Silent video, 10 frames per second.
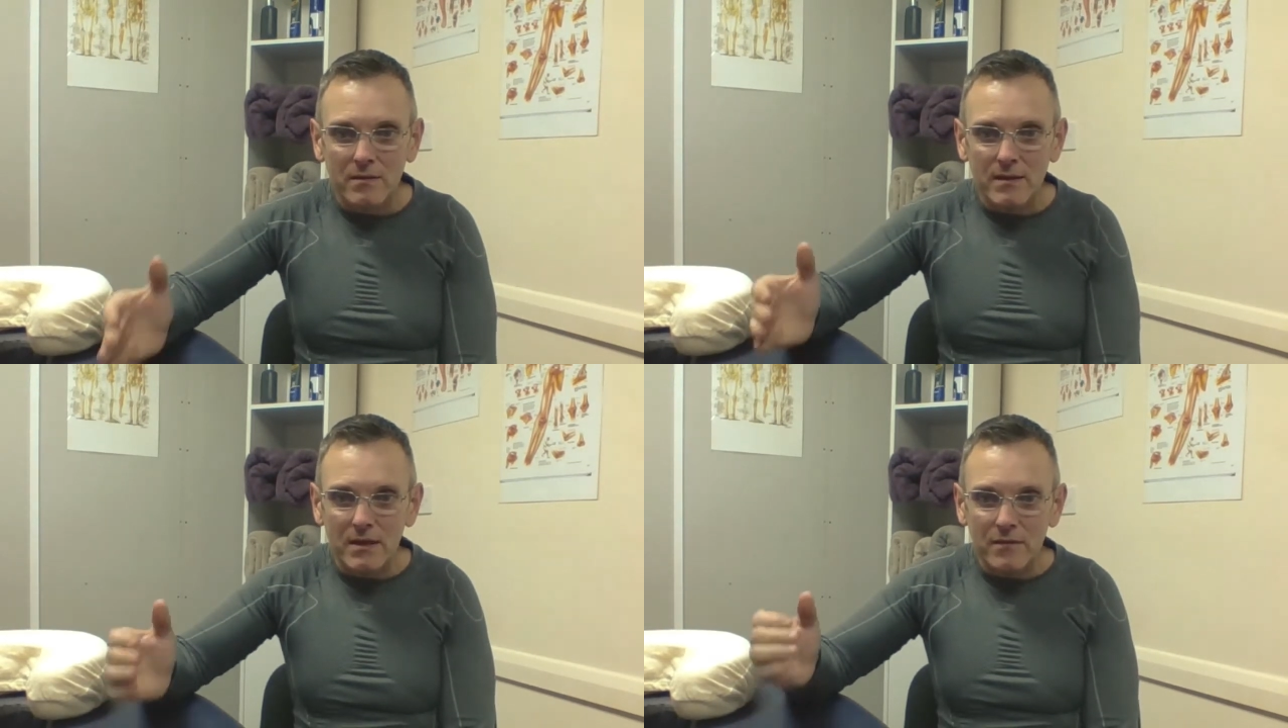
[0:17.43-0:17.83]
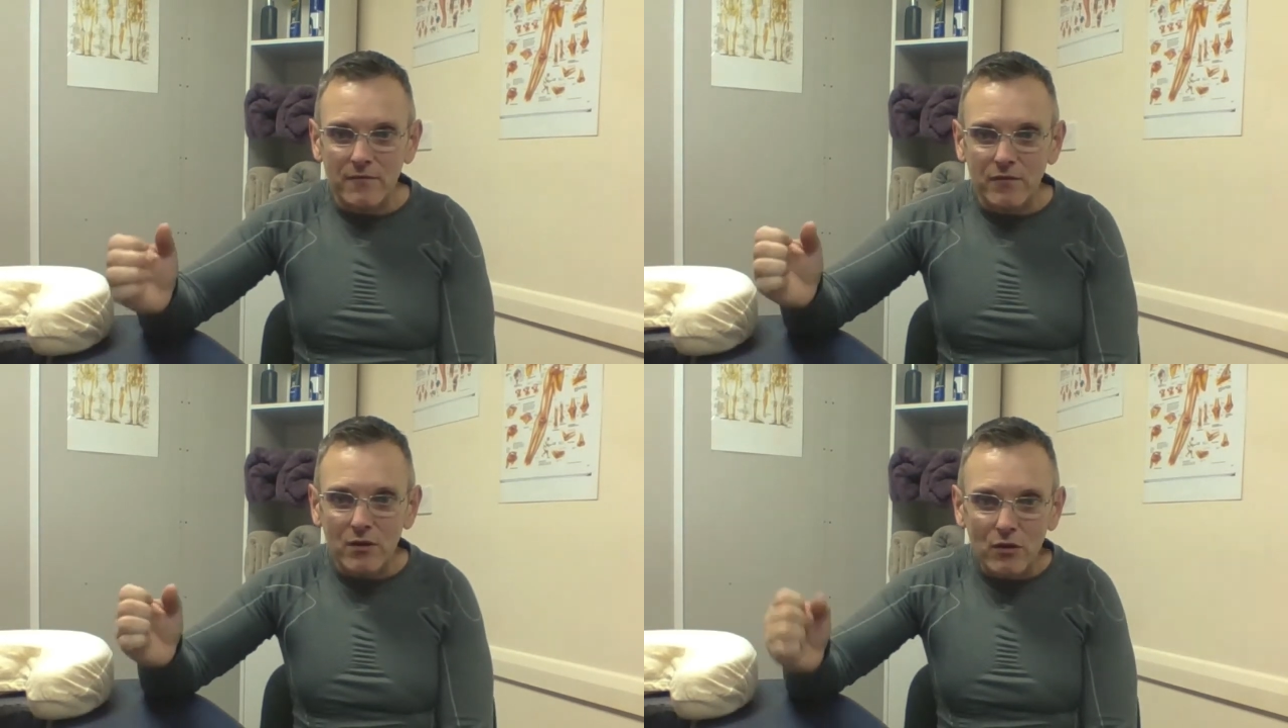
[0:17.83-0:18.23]
Now,
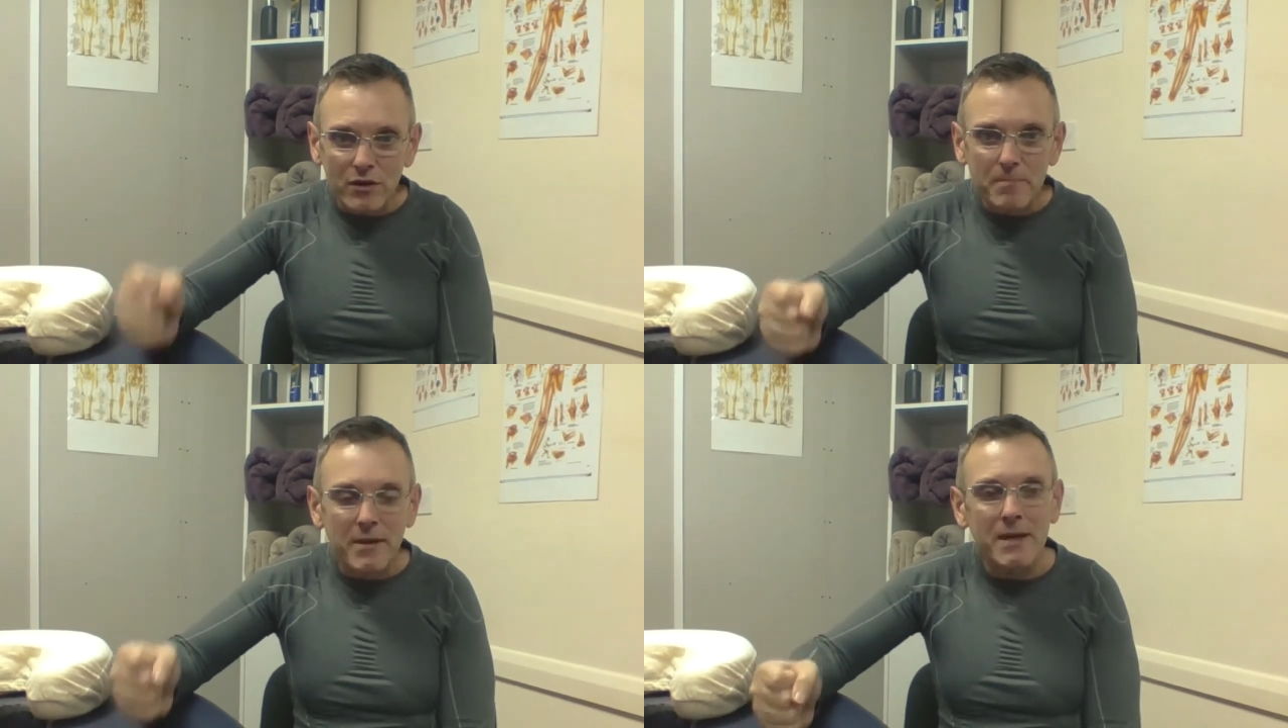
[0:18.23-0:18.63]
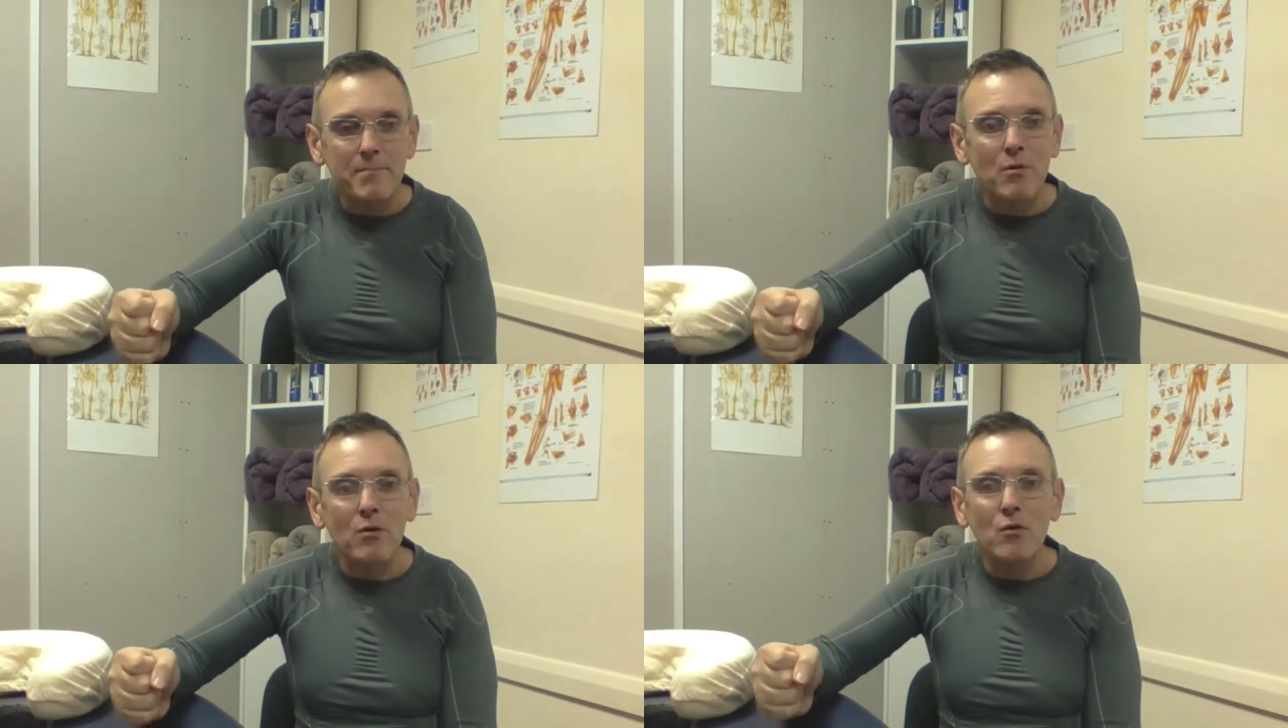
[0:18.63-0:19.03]
for a lot of
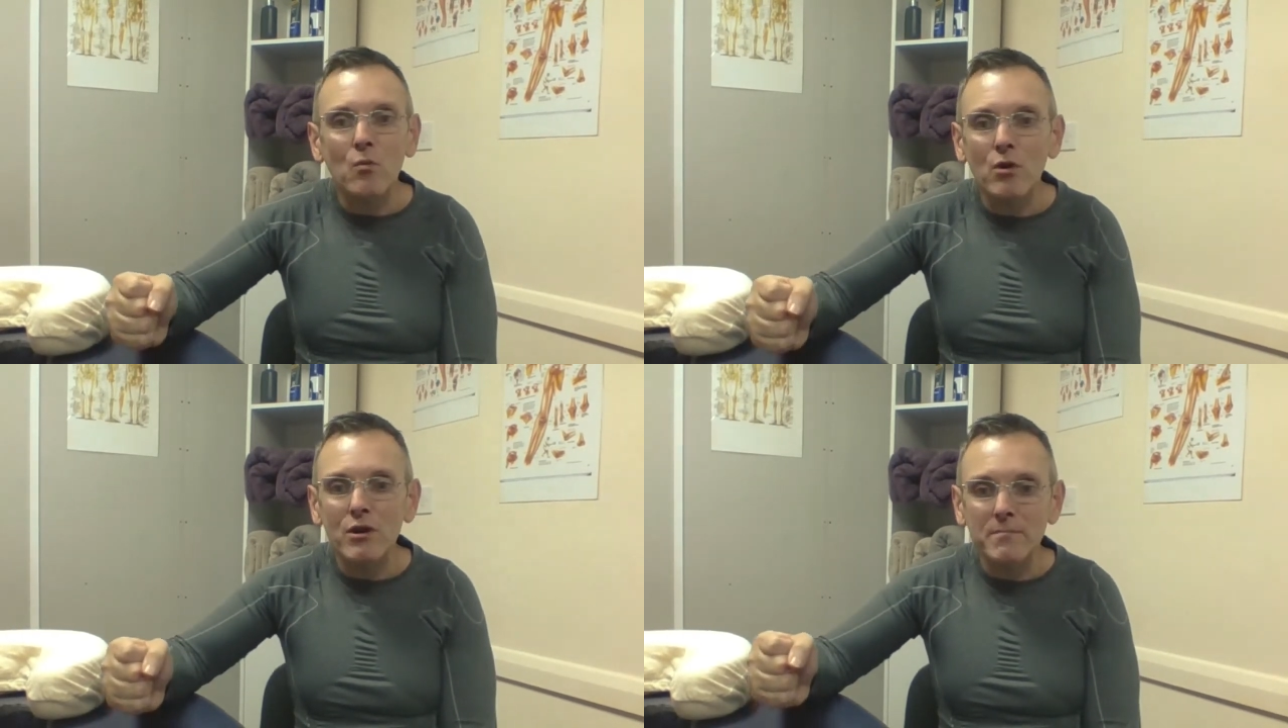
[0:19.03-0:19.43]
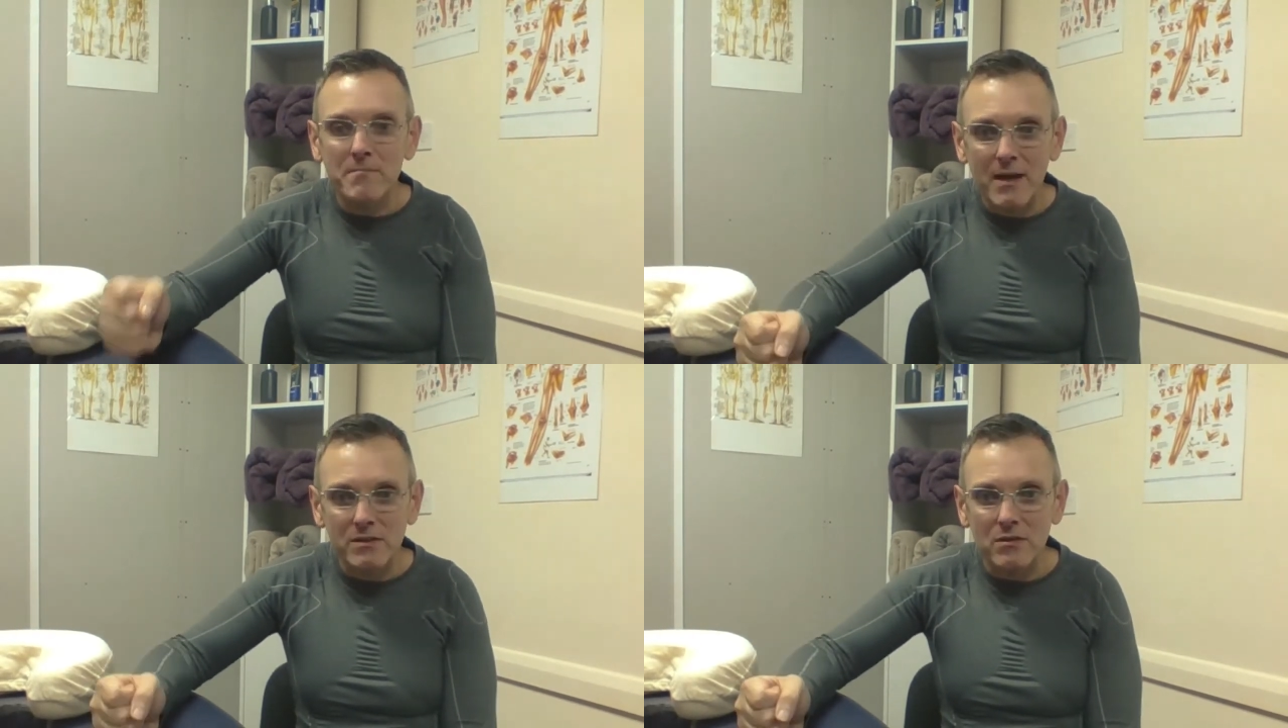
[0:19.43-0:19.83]
people, the word
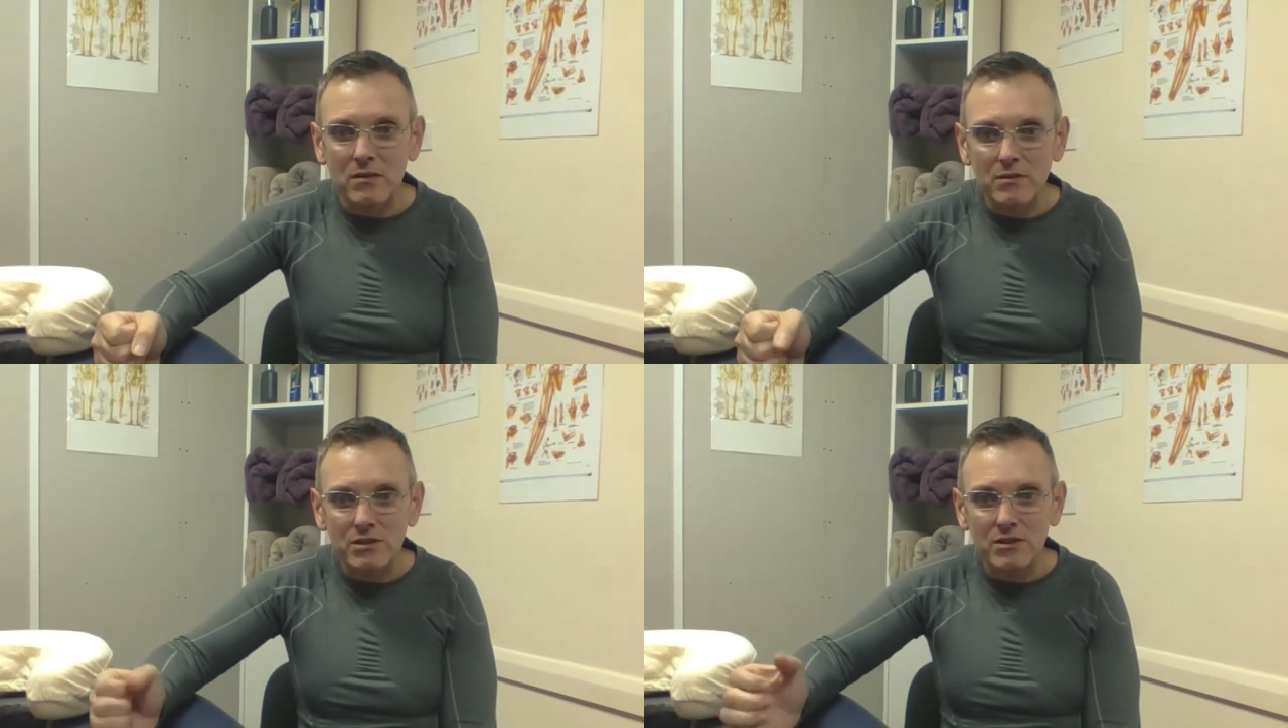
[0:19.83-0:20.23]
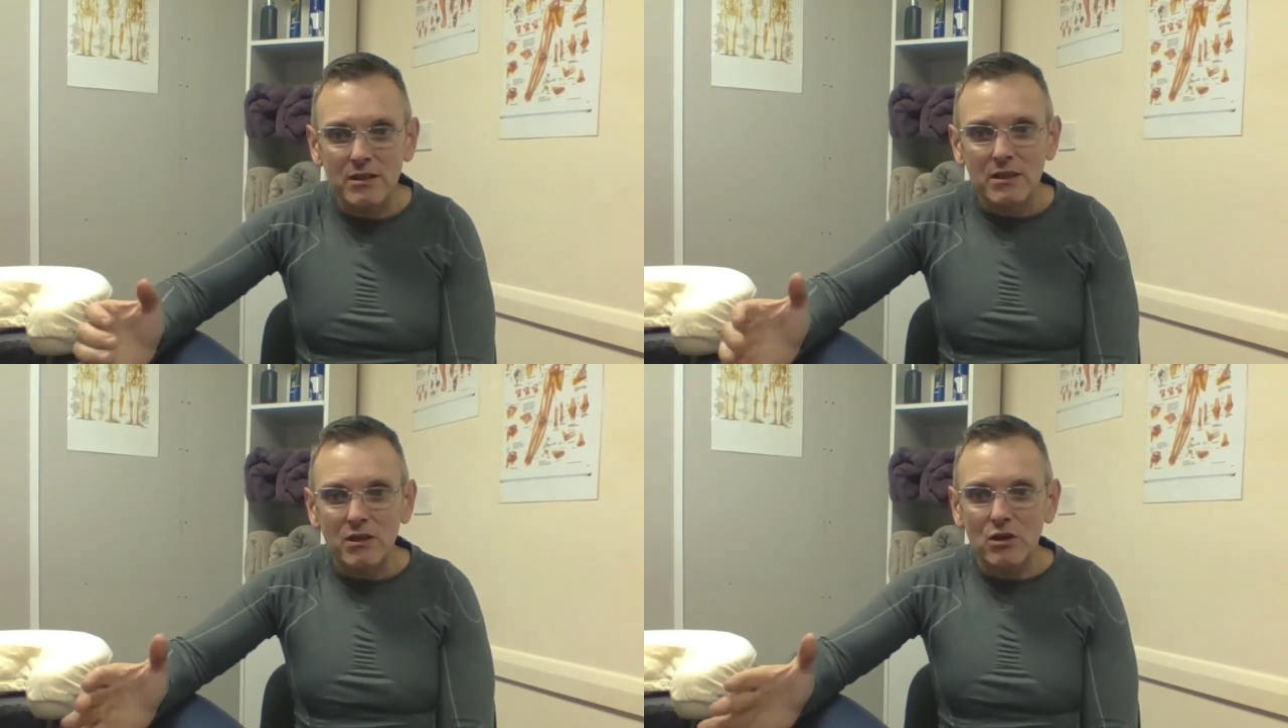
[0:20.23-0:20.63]
massage
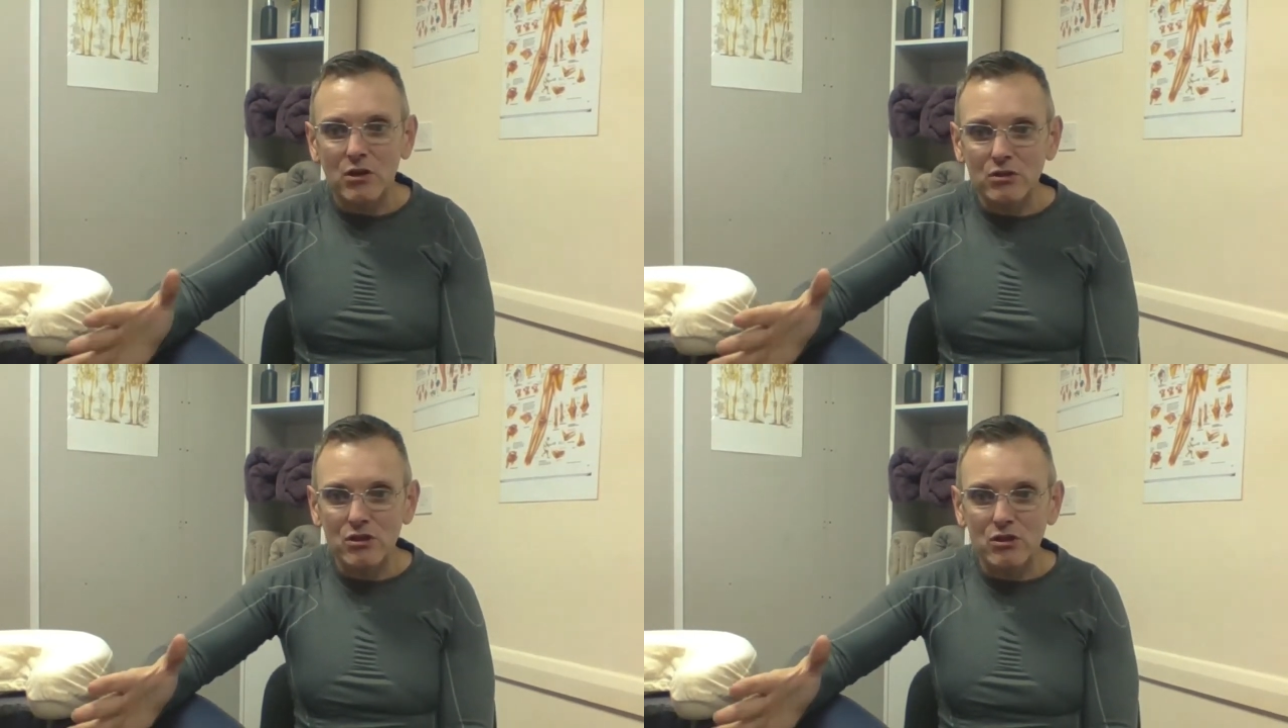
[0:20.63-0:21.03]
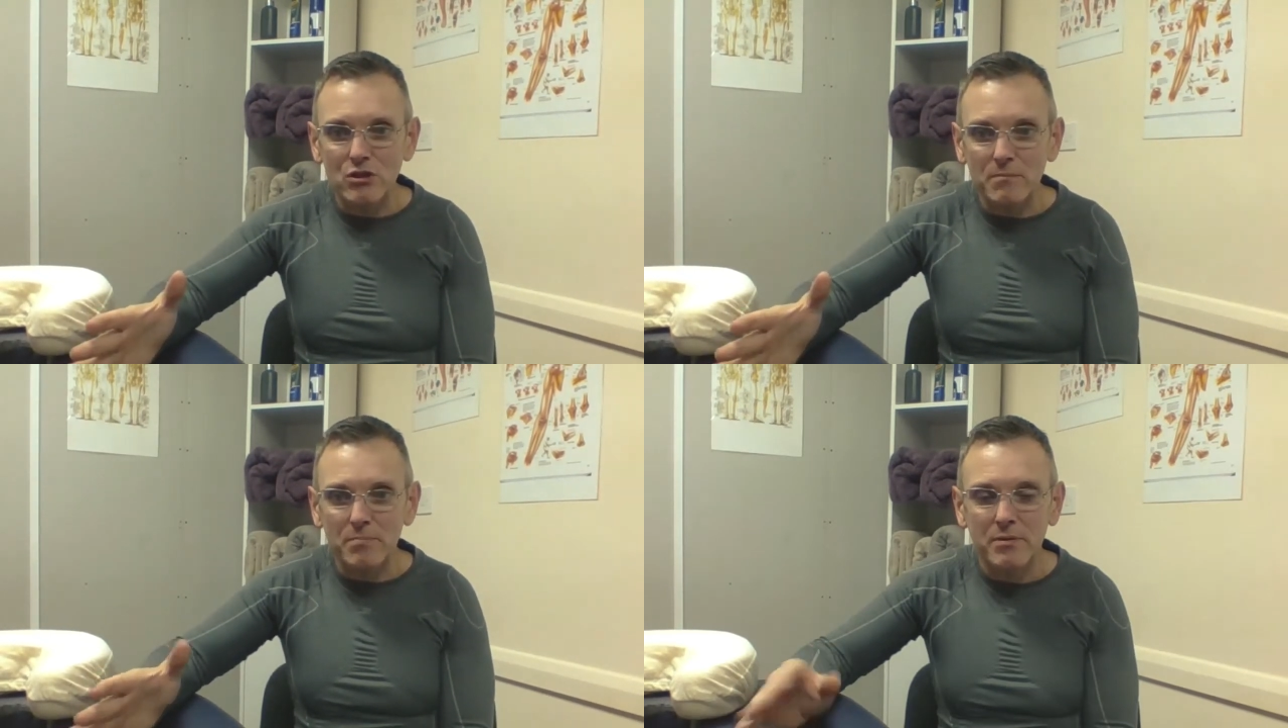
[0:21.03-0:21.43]
conjures
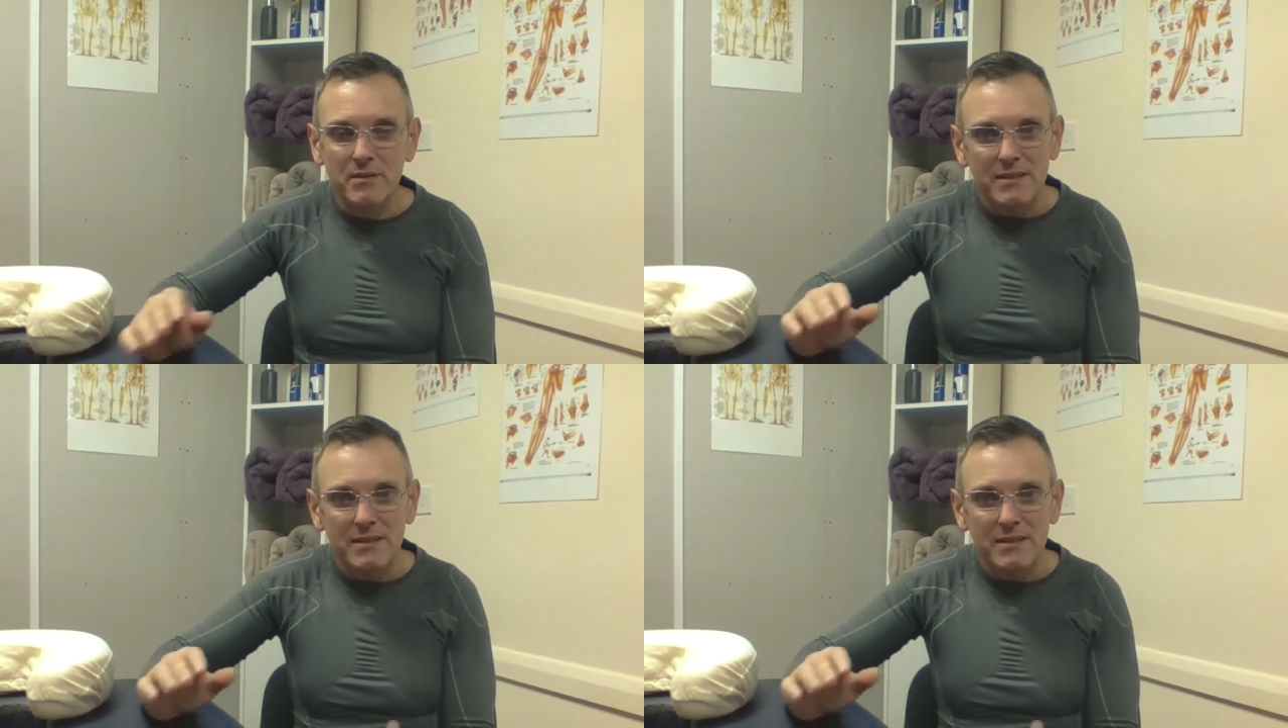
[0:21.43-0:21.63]
up